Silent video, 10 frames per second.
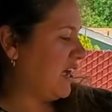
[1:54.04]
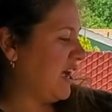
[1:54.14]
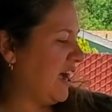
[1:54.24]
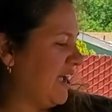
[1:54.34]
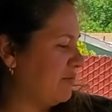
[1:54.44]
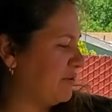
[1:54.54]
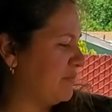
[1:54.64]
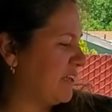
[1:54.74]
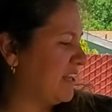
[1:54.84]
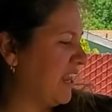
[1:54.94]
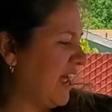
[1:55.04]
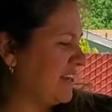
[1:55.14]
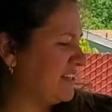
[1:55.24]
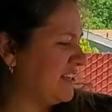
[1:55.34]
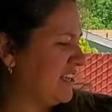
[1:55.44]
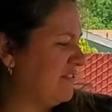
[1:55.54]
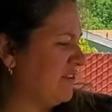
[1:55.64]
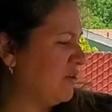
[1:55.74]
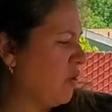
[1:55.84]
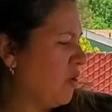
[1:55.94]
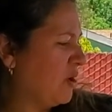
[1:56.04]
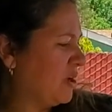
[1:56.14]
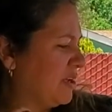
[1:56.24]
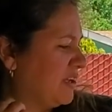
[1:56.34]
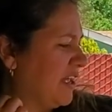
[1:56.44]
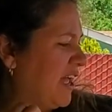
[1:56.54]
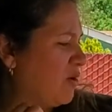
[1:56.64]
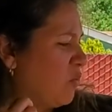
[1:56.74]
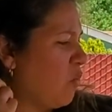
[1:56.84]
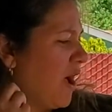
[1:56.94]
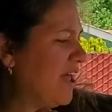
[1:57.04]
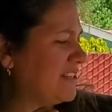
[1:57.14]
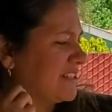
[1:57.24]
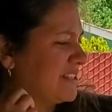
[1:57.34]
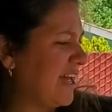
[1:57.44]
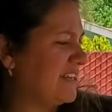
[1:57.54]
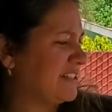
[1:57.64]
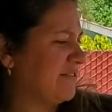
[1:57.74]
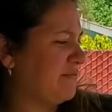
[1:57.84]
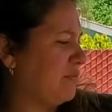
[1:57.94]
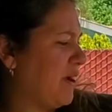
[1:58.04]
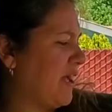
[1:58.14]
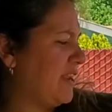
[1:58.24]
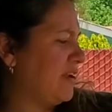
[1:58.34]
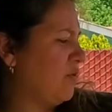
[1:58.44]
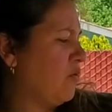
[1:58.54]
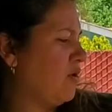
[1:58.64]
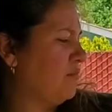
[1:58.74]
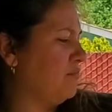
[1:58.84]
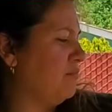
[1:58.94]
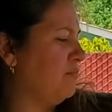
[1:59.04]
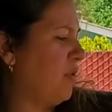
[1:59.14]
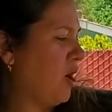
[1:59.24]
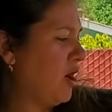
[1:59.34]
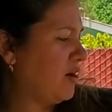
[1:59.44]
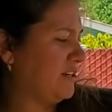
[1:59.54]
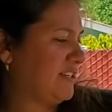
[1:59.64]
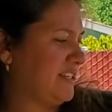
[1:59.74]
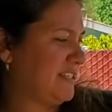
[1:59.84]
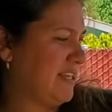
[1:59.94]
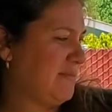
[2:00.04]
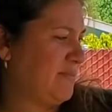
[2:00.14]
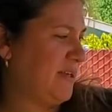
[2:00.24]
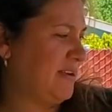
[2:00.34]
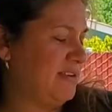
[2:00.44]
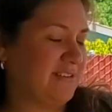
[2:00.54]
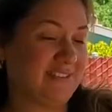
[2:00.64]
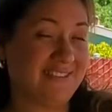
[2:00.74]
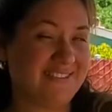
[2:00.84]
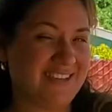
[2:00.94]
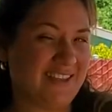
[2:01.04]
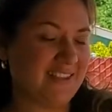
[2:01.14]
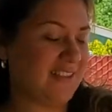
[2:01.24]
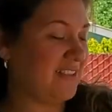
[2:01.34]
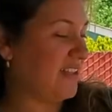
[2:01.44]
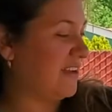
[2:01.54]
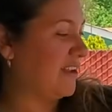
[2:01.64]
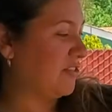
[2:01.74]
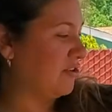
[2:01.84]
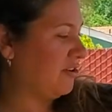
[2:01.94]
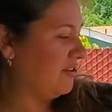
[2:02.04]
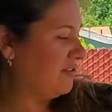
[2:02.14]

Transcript: "I would be glad to even get one slice of bread and a warm barn to sleep in," said another.